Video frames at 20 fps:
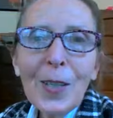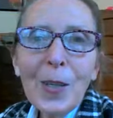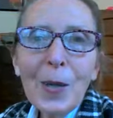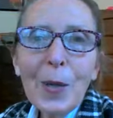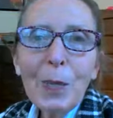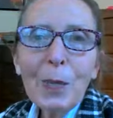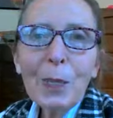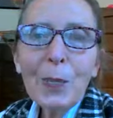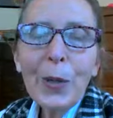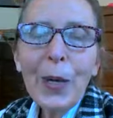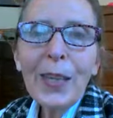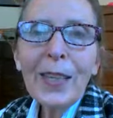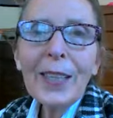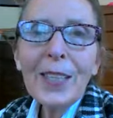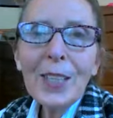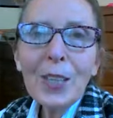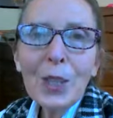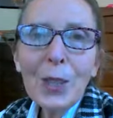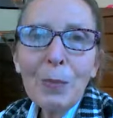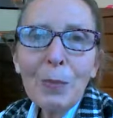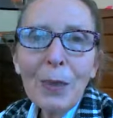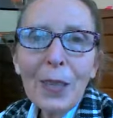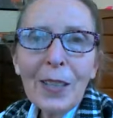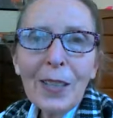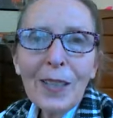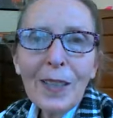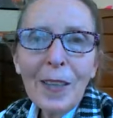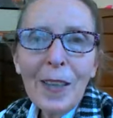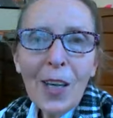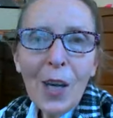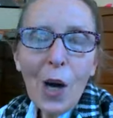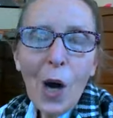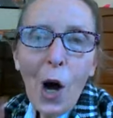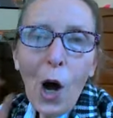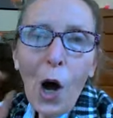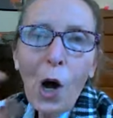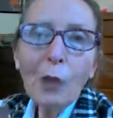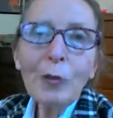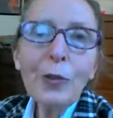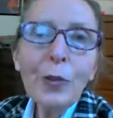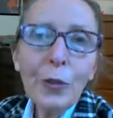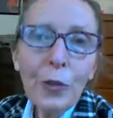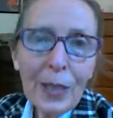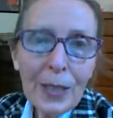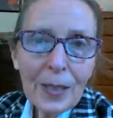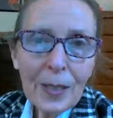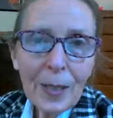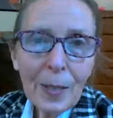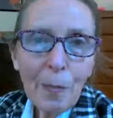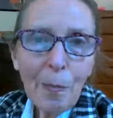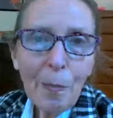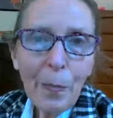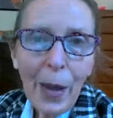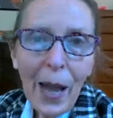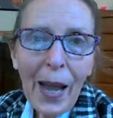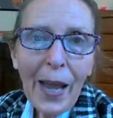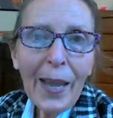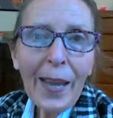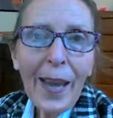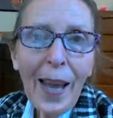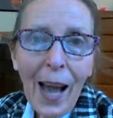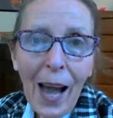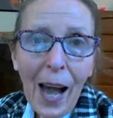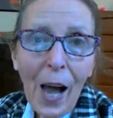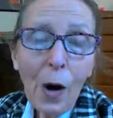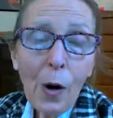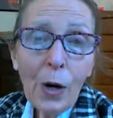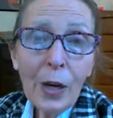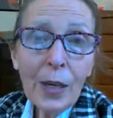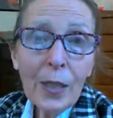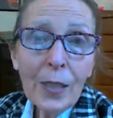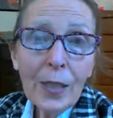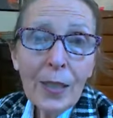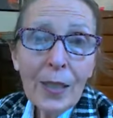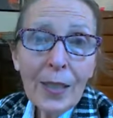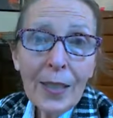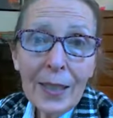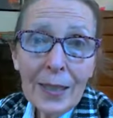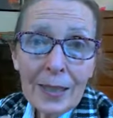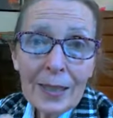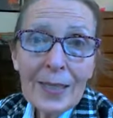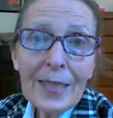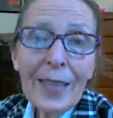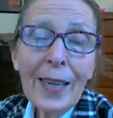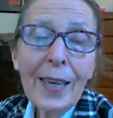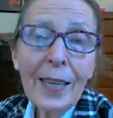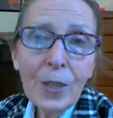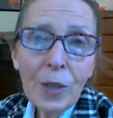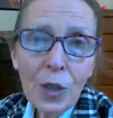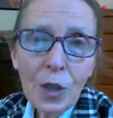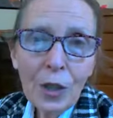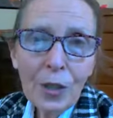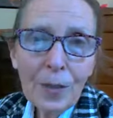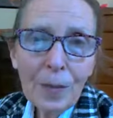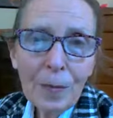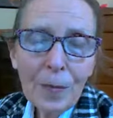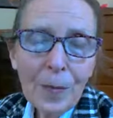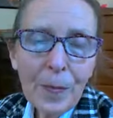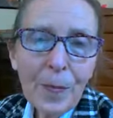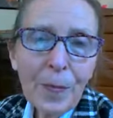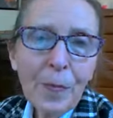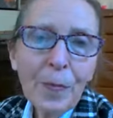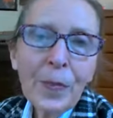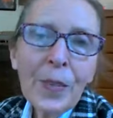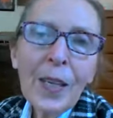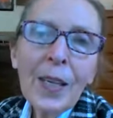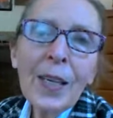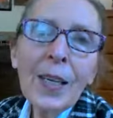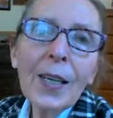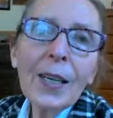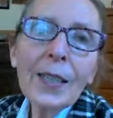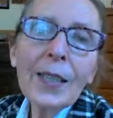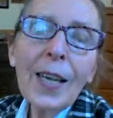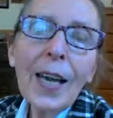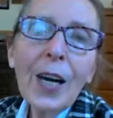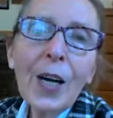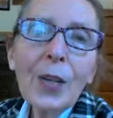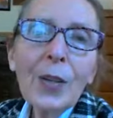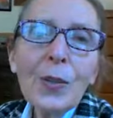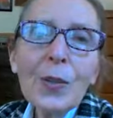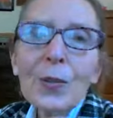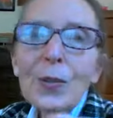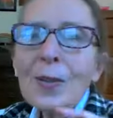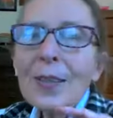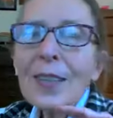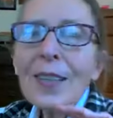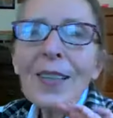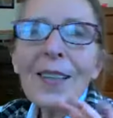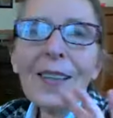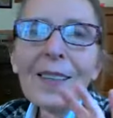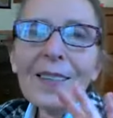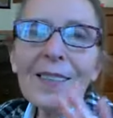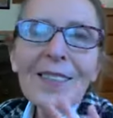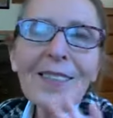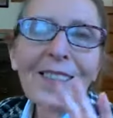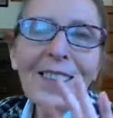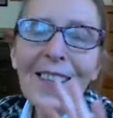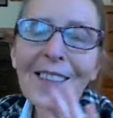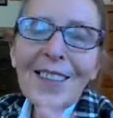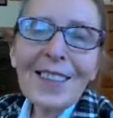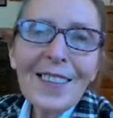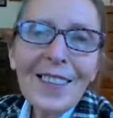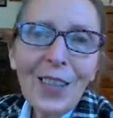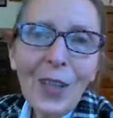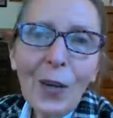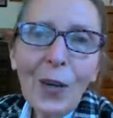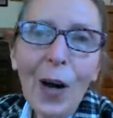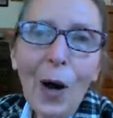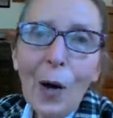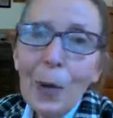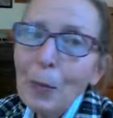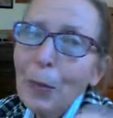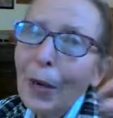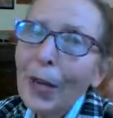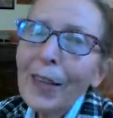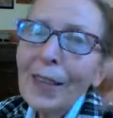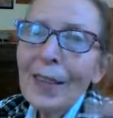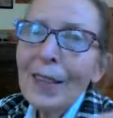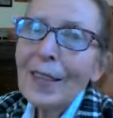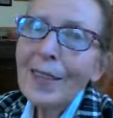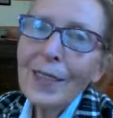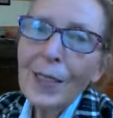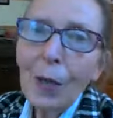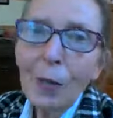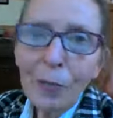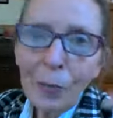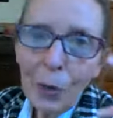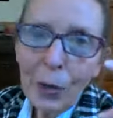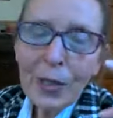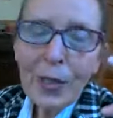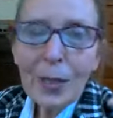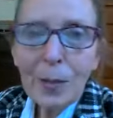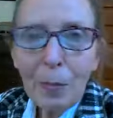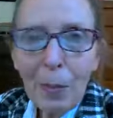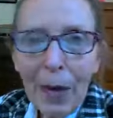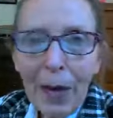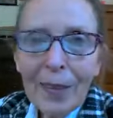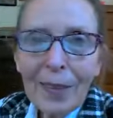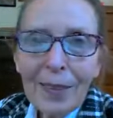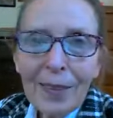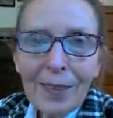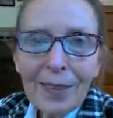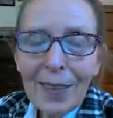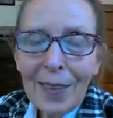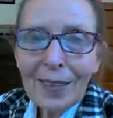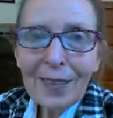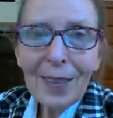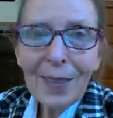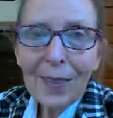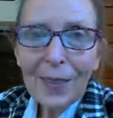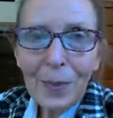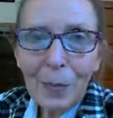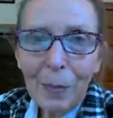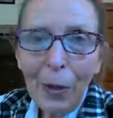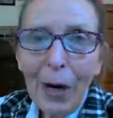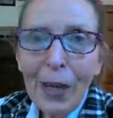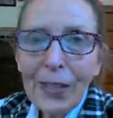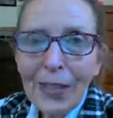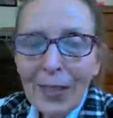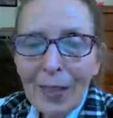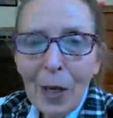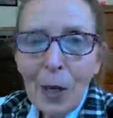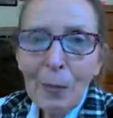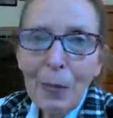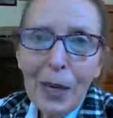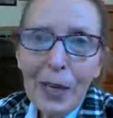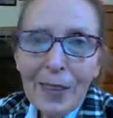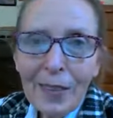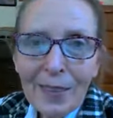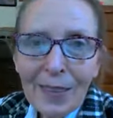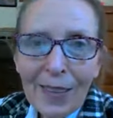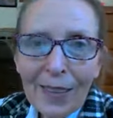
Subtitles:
brain to be overridden by our intention. Now, it's our brain is, of course, the body, that the part in our body that